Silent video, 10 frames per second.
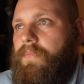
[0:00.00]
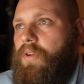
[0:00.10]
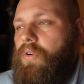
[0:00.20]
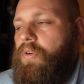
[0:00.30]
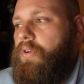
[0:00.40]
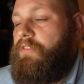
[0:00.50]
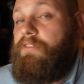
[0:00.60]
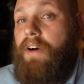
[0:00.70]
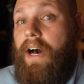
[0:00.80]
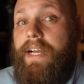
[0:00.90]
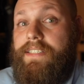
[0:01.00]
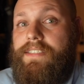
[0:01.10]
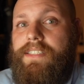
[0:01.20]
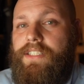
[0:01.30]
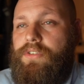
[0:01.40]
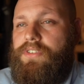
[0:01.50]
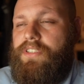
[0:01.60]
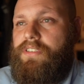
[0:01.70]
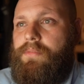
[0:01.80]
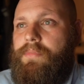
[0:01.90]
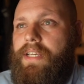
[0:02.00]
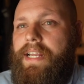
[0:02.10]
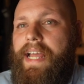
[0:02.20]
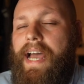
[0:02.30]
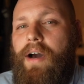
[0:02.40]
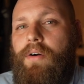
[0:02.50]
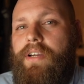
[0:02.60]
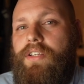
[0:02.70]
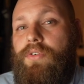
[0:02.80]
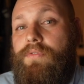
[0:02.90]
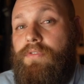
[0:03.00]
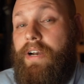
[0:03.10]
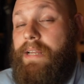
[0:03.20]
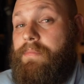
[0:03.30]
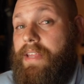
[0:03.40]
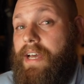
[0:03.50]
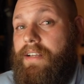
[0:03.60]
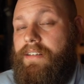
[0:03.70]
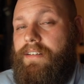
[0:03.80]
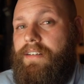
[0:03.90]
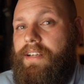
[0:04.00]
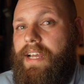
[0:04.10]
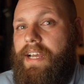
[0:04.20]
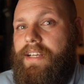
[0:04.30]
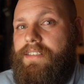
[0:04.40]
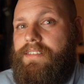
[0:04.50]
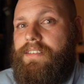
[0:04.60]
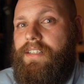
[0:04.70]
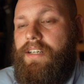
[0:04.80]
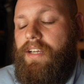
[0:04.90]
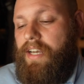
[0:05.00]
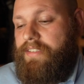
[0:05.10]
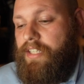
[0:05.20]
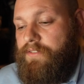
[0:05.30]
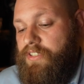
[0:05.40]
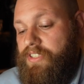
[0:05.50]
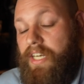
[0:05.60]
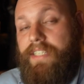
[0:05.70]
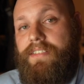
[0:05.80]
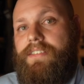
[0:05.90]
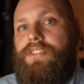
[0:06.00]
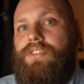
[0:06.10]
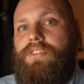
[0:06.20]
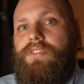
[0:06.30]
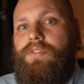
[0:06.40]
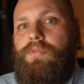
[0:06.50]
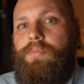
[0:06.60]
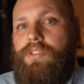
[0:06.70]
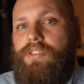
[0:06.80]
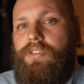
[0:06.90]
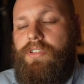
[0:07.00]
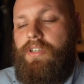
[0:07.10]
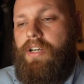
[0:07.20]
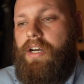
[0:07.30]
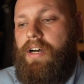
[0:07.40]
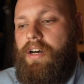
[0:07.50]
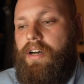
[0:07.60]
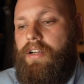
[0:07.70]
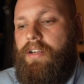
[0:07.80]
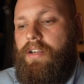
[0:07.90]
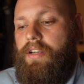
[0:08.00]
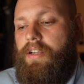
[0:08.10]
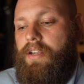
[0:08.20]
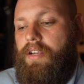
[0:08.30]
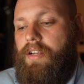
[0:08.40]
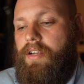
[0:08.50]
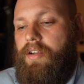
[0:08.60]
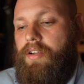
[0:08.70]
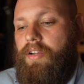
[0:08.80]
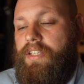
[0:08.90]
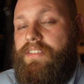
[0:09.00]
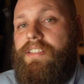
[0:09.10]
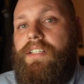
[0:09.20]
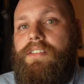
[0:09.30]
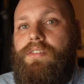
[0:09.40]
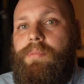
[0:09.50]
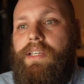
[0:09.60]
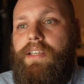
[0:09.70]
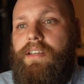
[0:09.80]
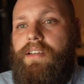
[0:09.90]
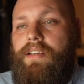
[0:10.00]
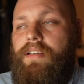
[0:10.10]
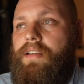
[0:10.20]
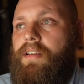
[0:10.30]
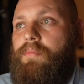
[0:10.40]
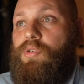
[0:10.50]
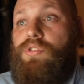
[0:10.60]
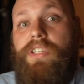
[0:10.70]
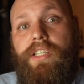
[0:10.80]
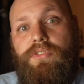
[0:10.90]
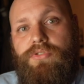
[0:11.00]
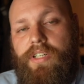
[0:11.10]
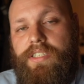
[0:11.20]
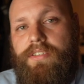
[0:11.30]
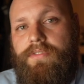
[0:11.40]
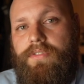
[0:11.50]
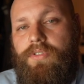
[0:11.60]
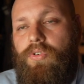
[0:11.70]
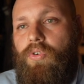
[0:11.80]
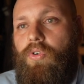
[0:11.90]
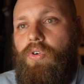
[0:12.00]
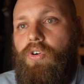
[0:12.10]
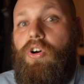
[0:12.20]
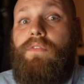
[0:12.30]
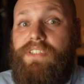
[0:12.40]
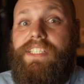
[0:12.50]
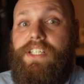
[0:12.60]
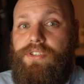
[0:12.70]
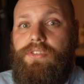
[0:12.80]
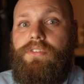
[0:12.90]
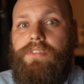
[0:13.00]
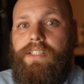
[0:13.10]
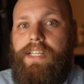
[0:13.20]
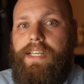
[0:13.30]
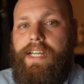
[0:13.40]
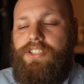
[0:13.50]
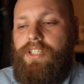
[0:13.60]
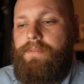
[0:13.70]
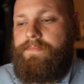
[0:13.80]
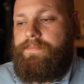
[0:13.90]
or find in your system? And how can you frame that as a set of design decisions which are considered to be mutually constructive or conversational in their nature?